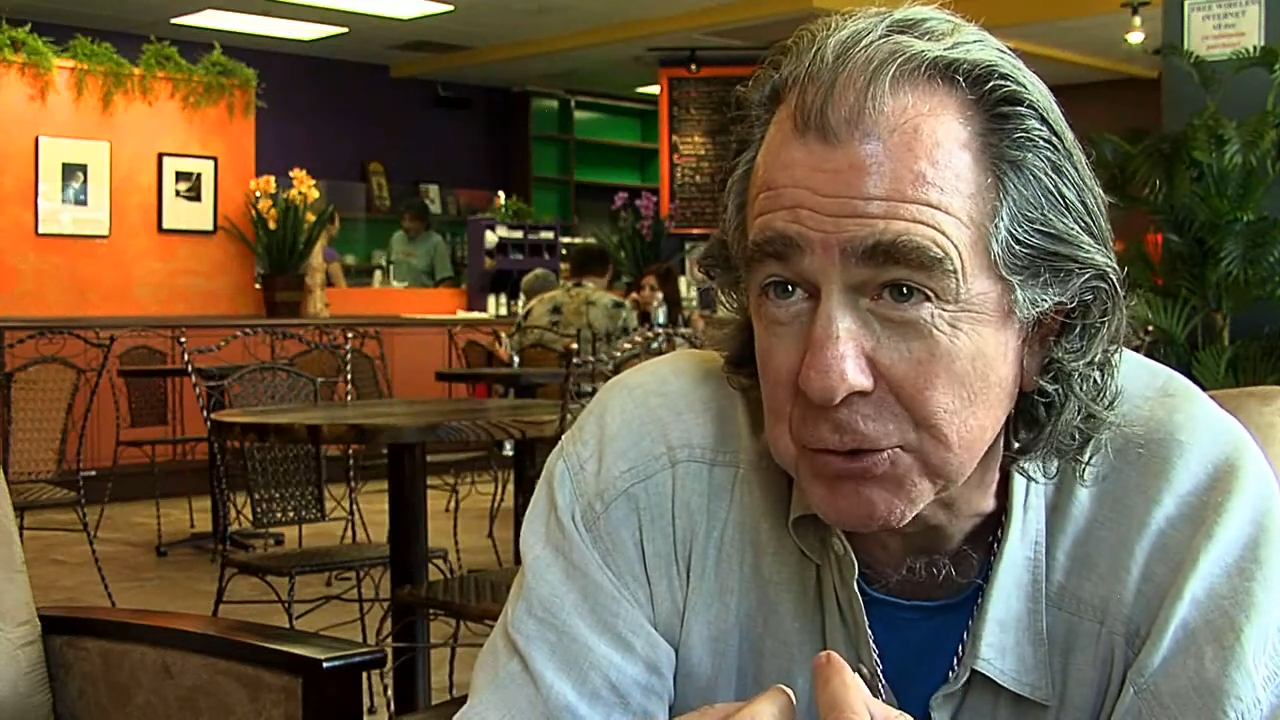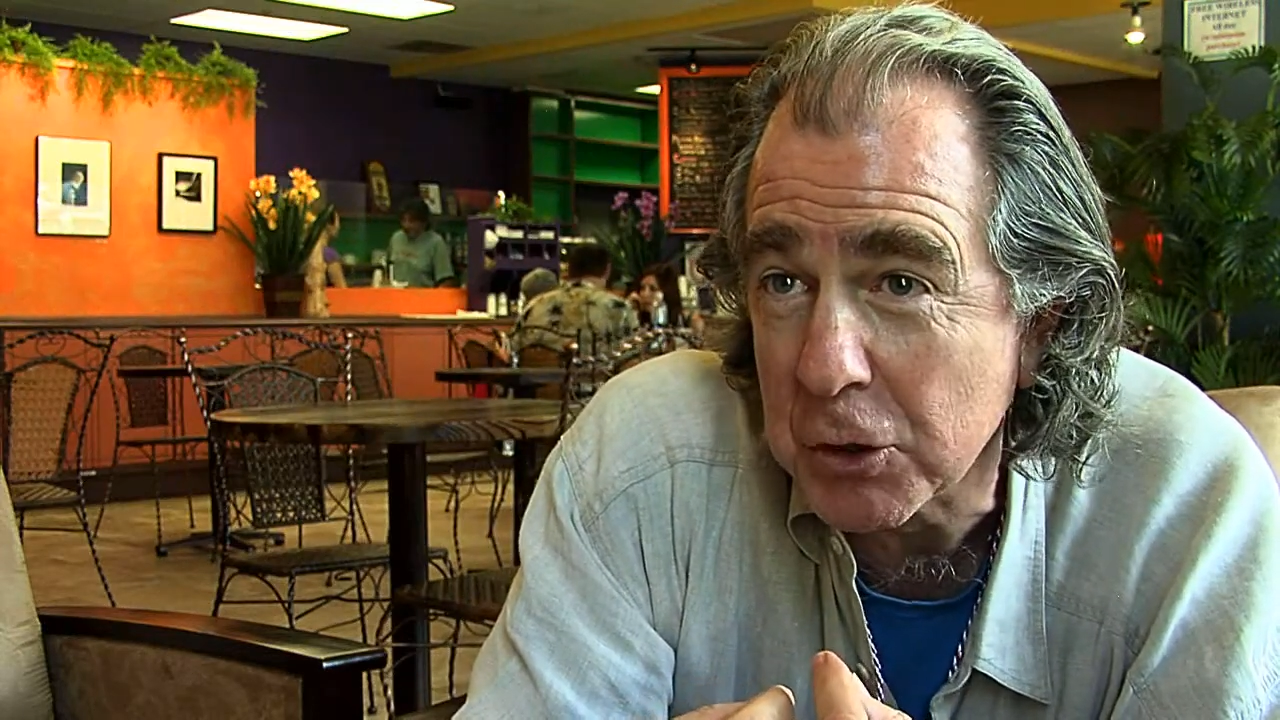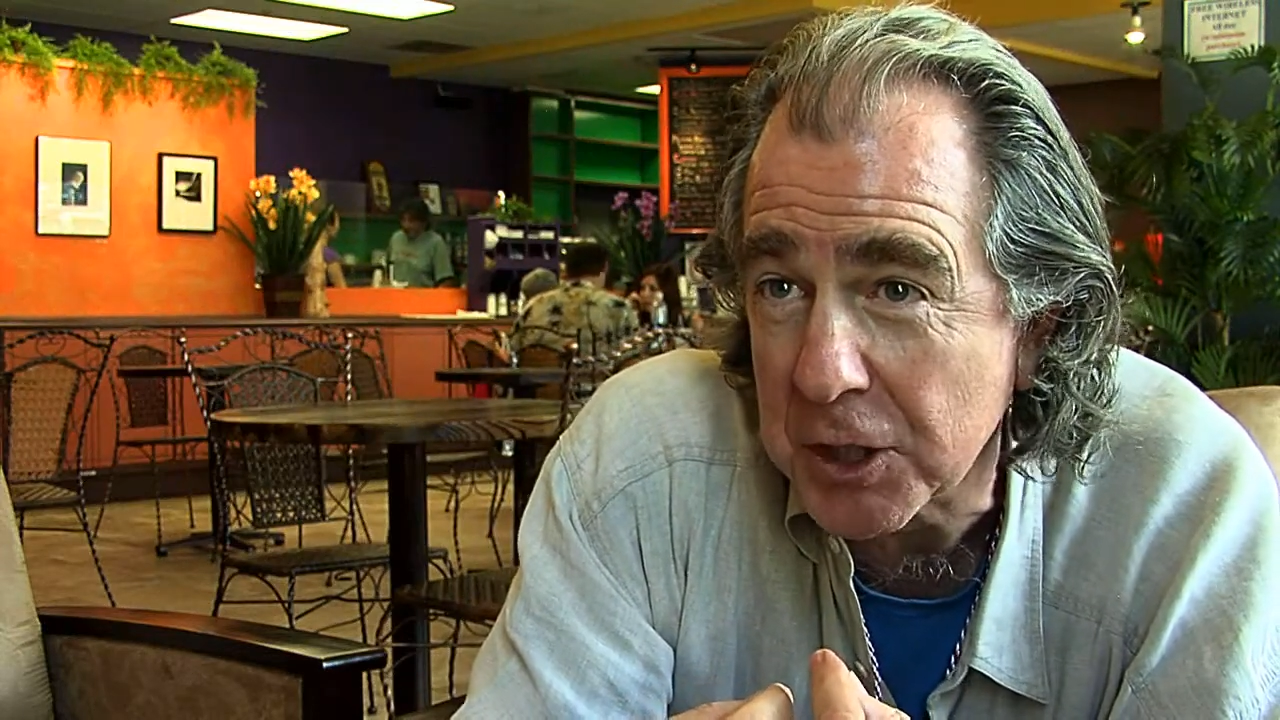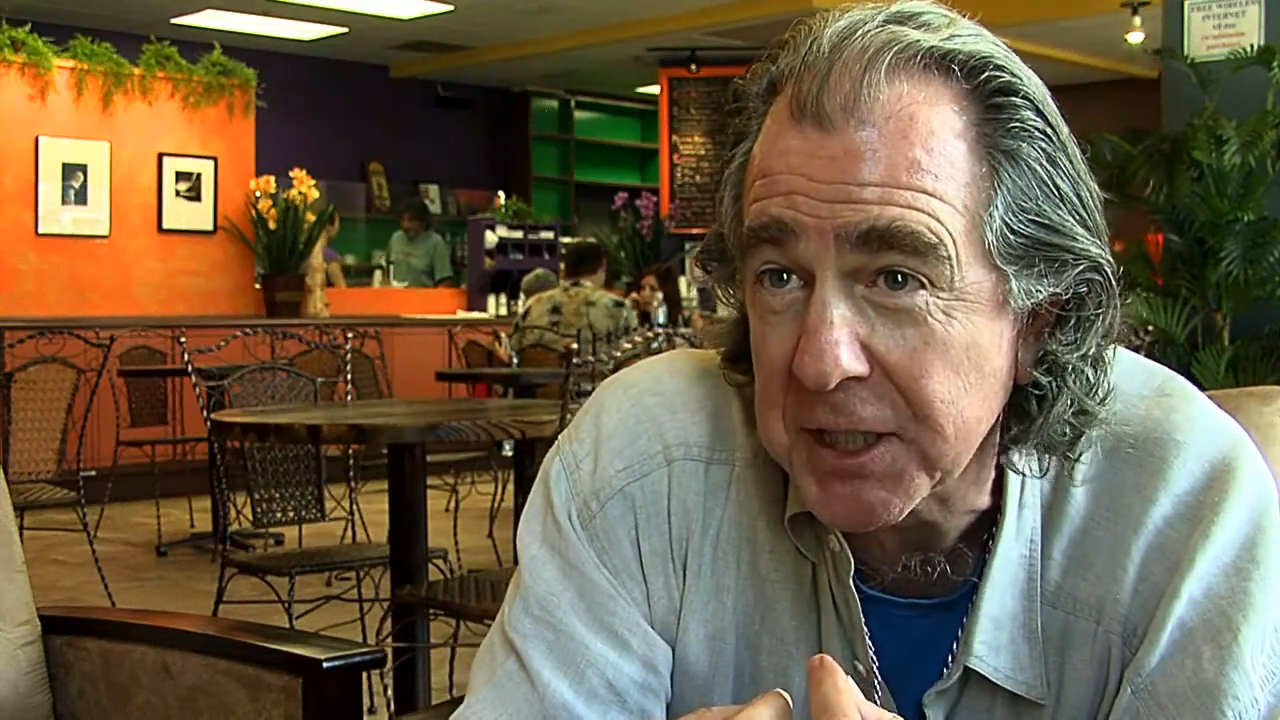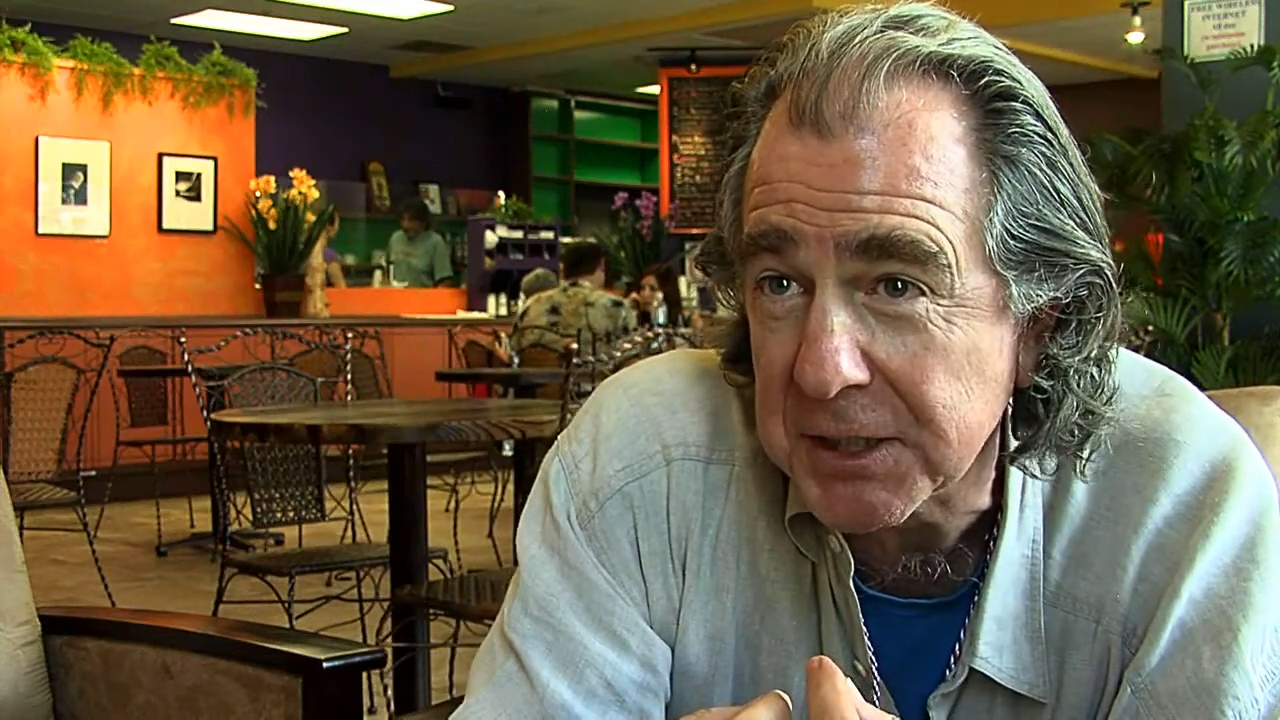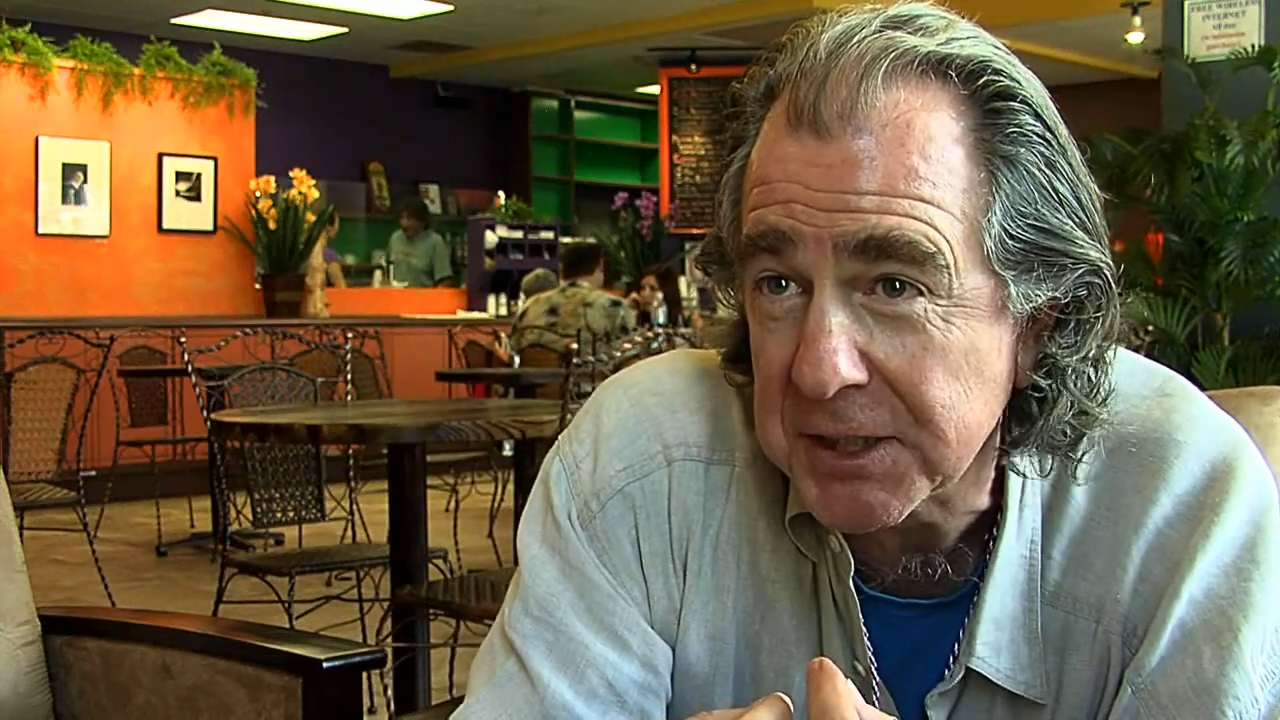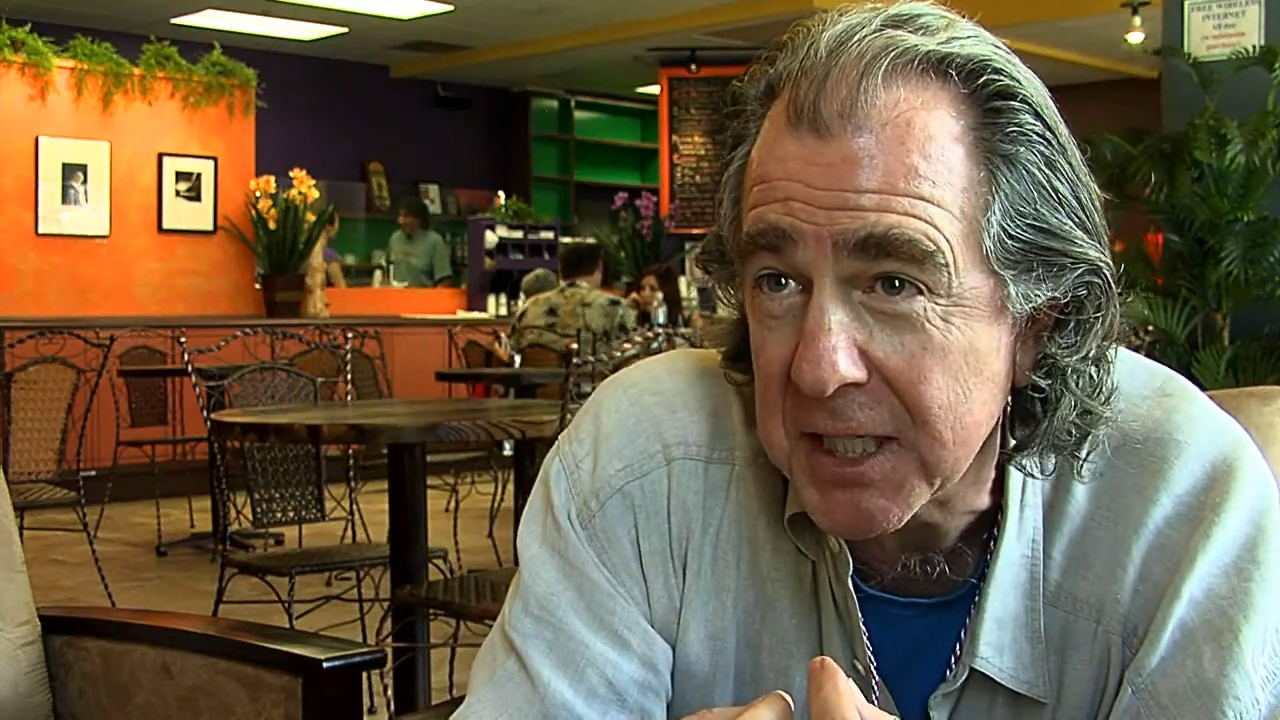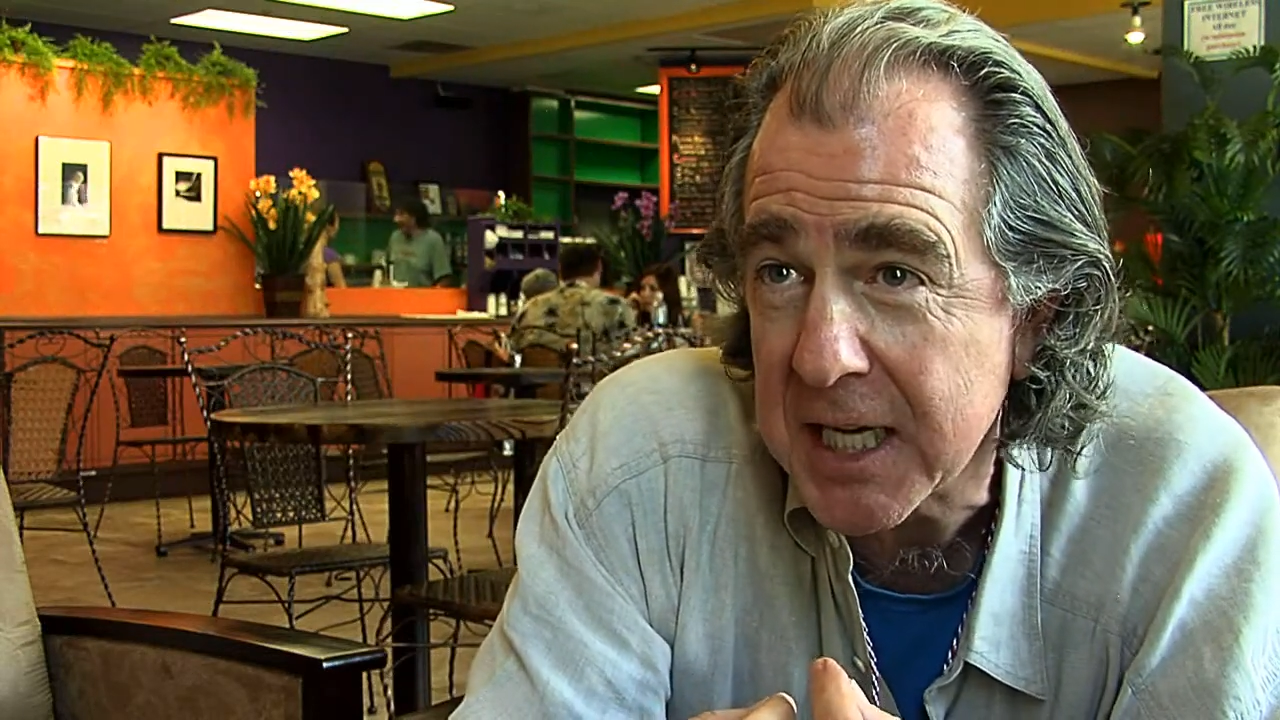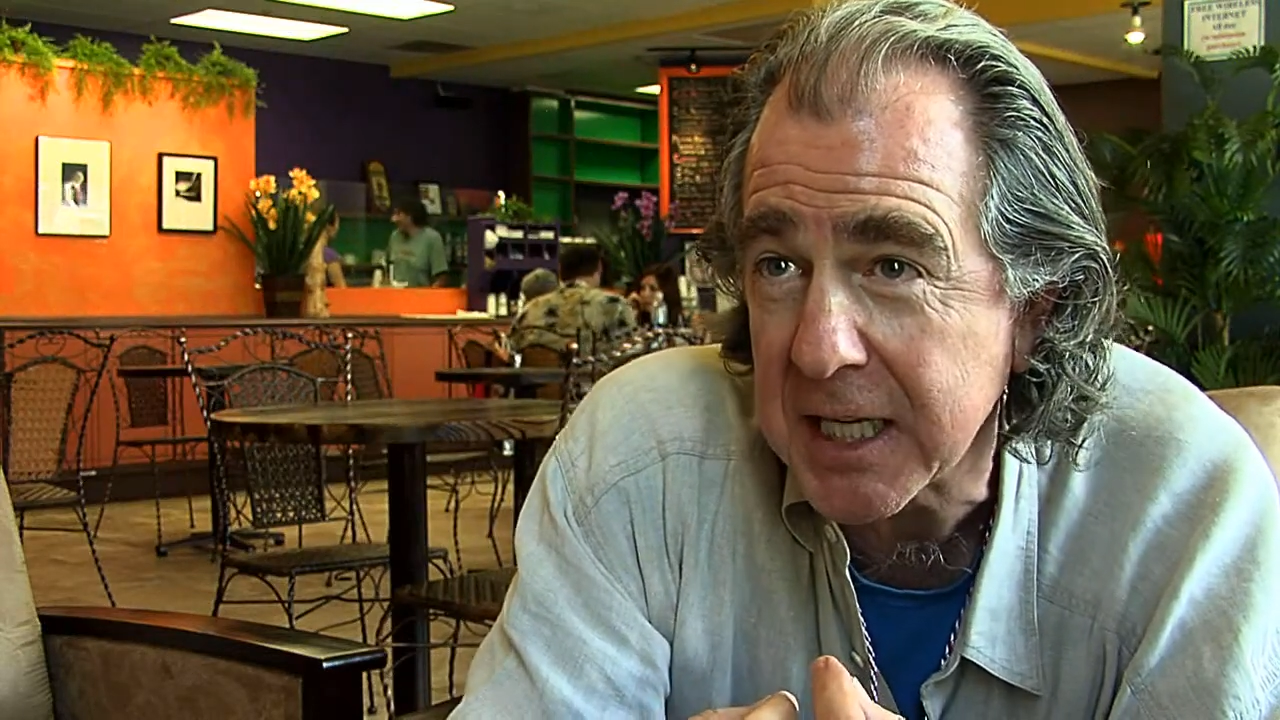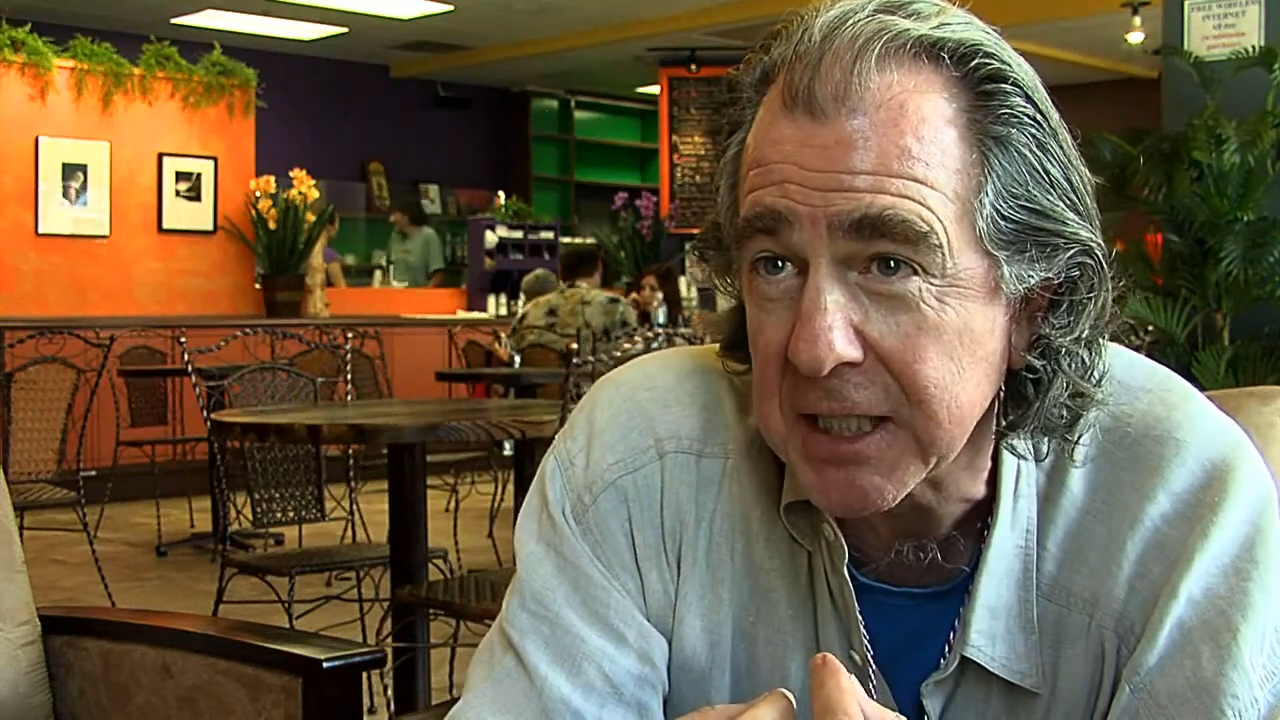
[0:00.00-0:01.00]
to look
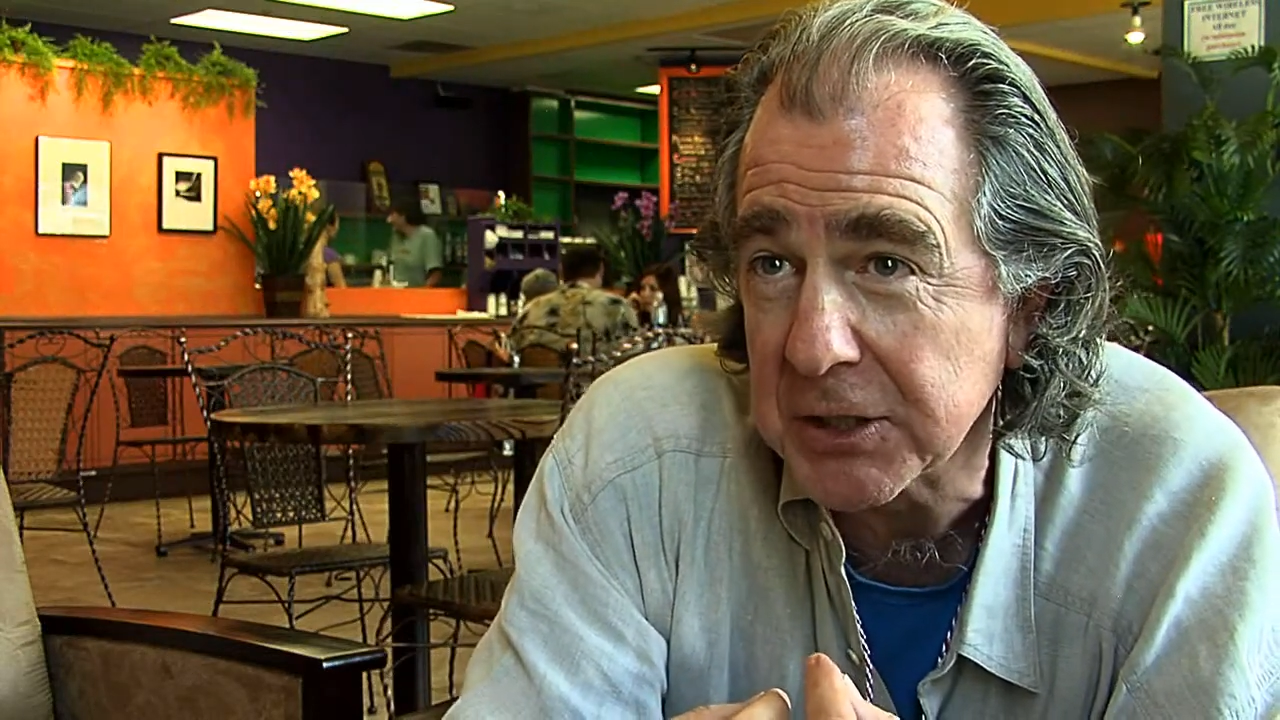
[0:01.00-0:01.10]
inside